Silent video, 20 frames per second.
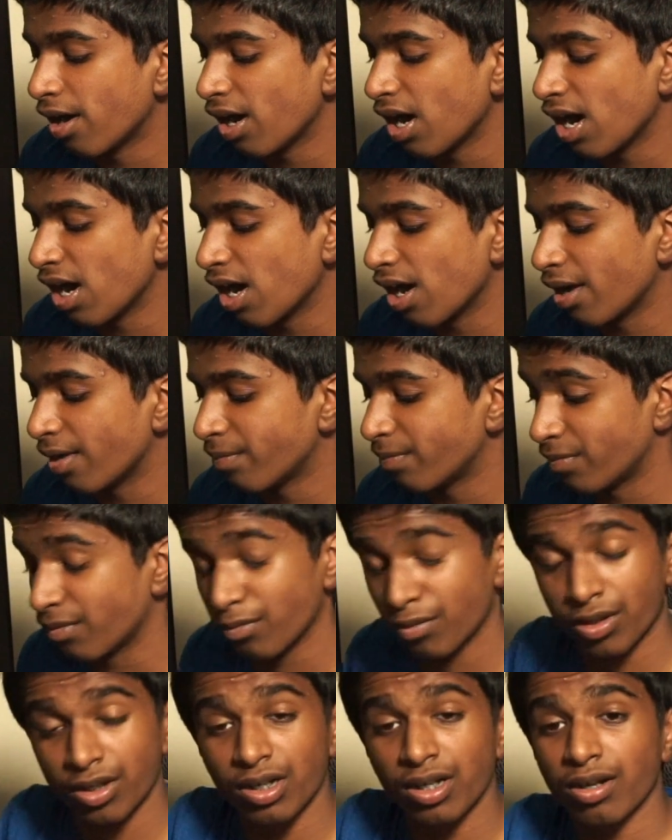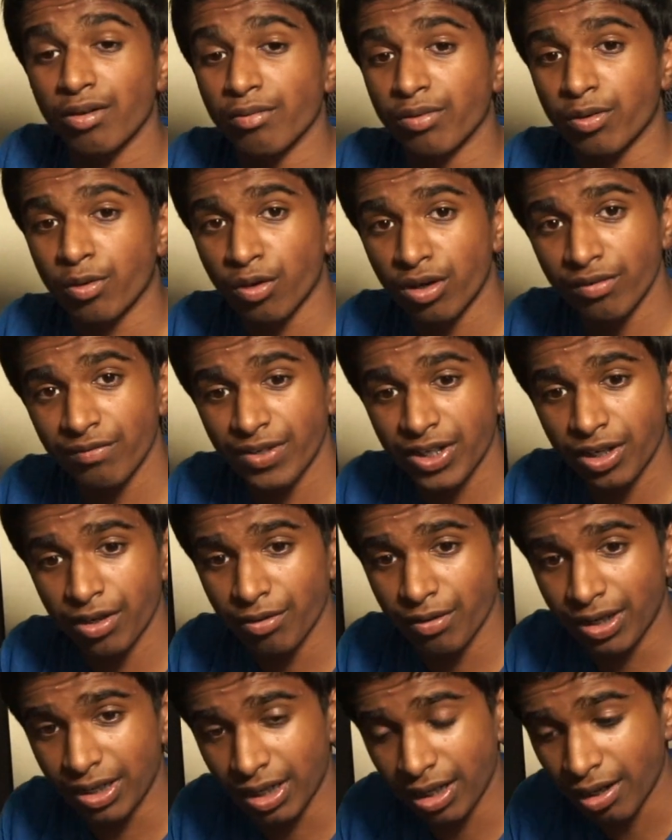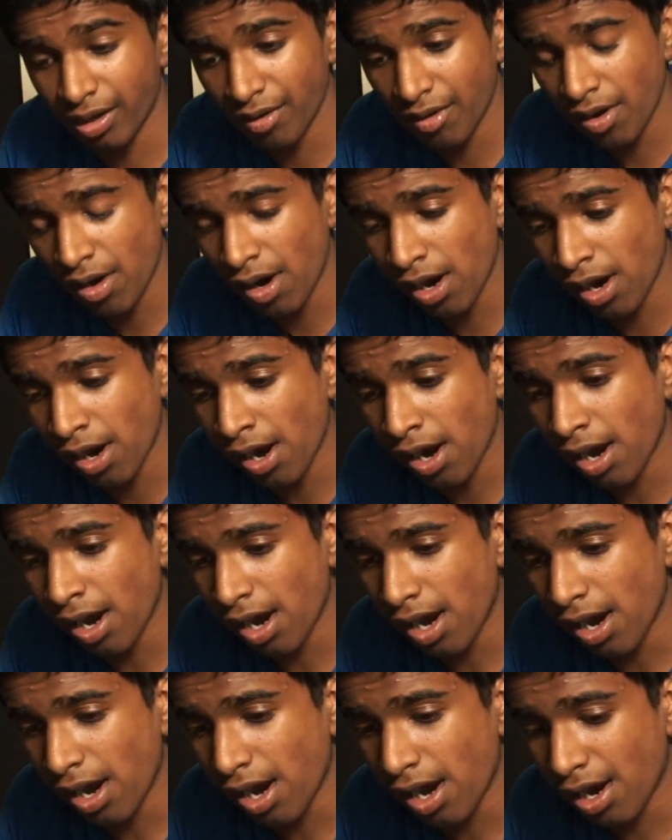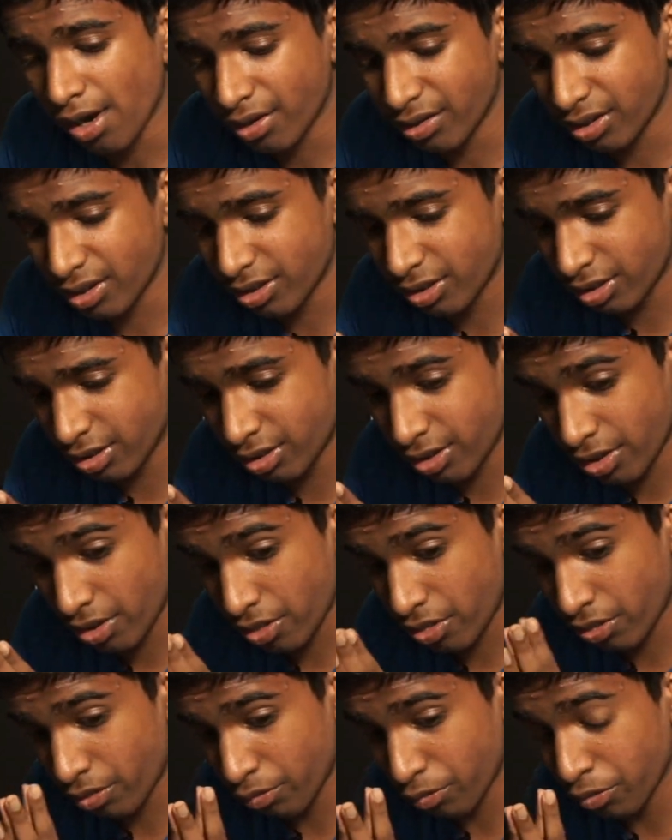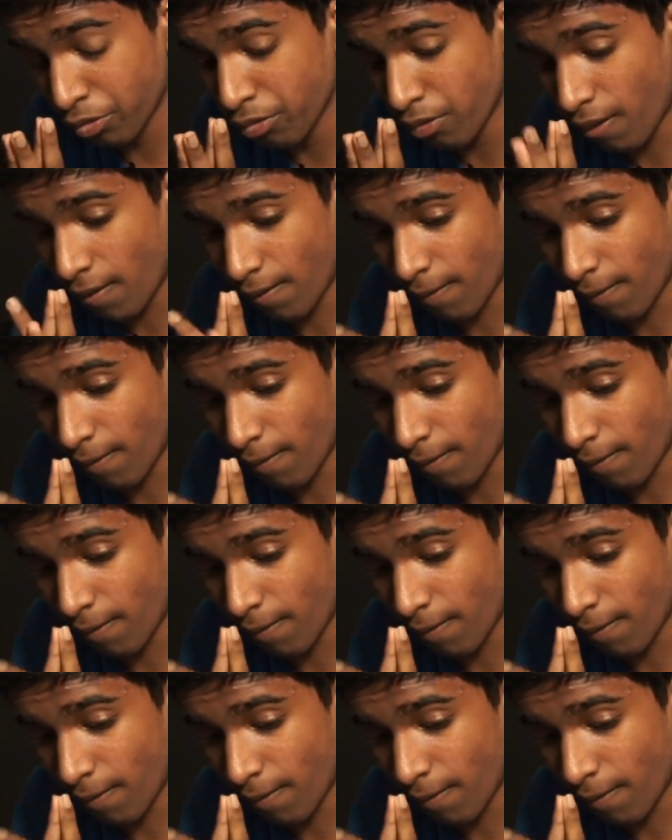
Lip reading: and we're gonna record a video right now. This is through